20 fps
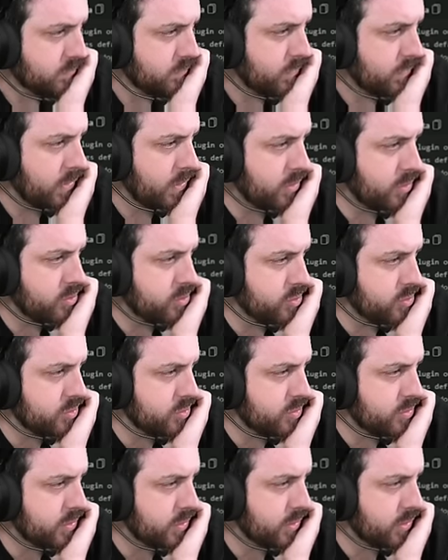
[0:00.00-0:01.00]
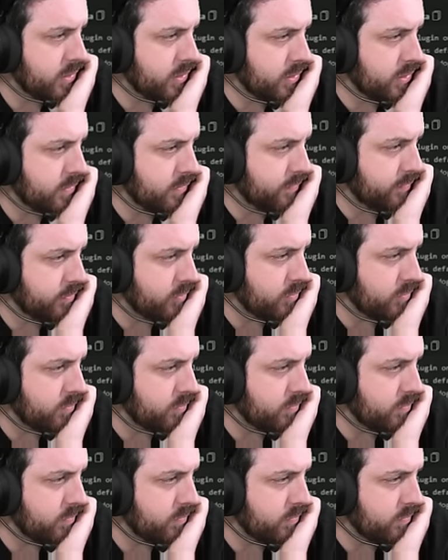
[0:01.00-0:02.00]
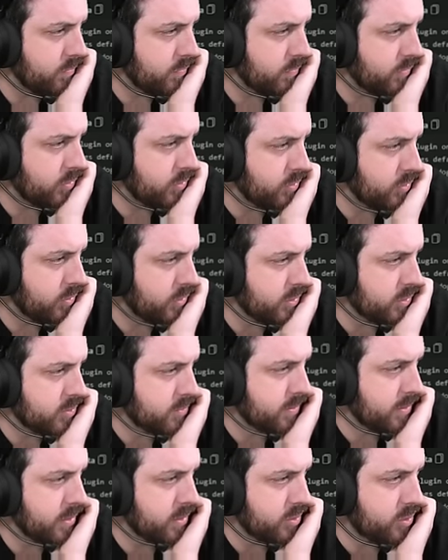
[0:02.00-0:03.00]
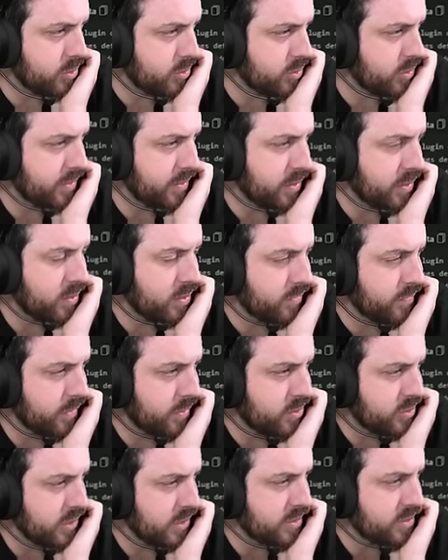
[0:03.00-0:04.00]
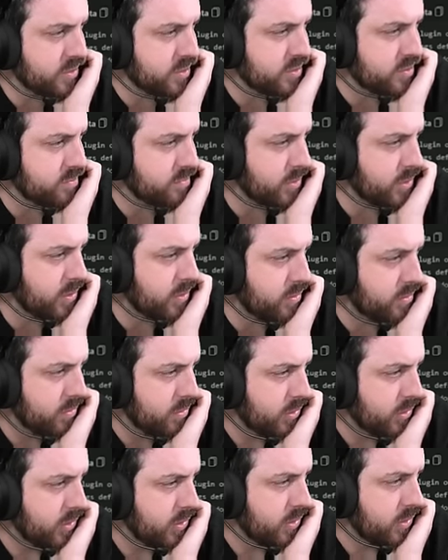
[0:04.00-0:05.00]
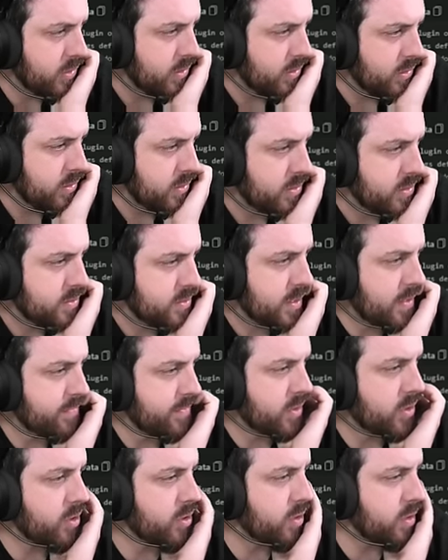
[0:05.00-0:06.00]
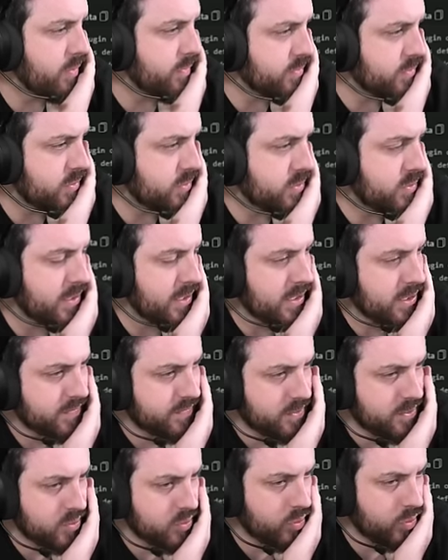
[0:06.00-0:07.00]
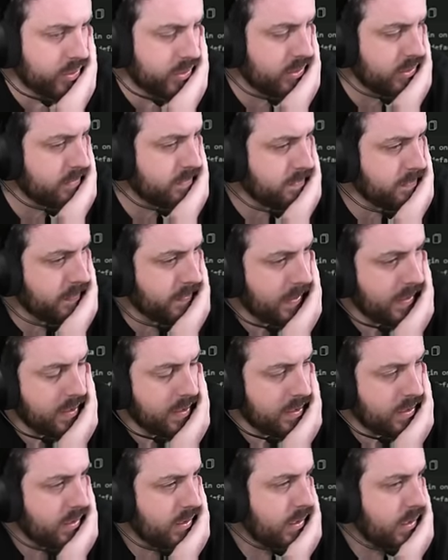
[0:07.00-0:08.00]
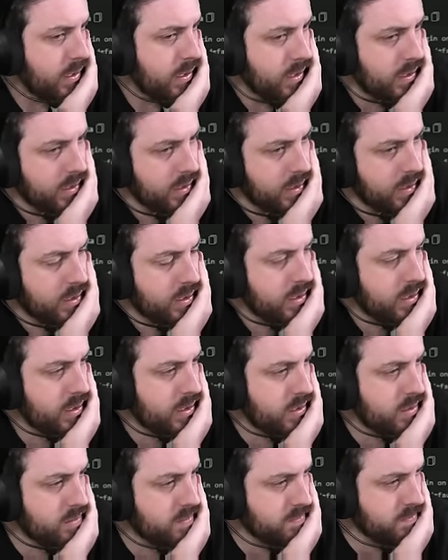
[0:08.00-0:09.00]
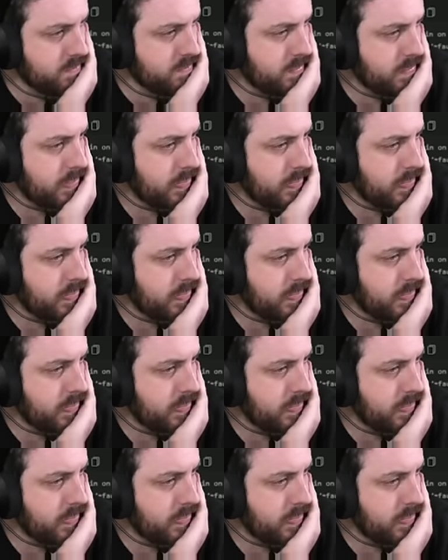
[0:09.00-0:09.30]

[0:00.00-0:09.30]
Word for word: Any Jews uh, here from who can explain kosher? I think I think Shangas is in bed. Same thing. Only difference is text versus audio. Um,